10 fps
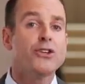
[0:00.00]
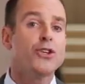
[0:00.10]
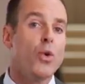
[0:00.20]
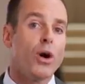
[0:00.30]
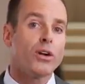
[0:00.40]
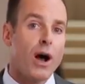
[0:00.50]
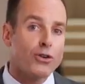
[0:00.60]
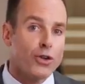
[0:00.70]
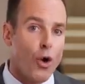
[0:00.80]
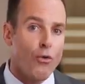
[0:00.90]

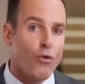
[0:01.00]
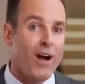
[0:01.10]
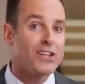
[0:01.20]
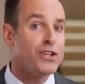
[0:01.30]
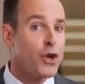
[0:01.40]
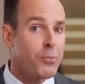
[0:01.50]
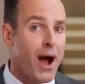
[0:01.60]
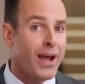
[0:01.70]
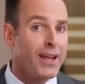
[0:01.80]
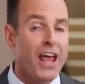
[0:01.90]
$200 in overrides in your pocket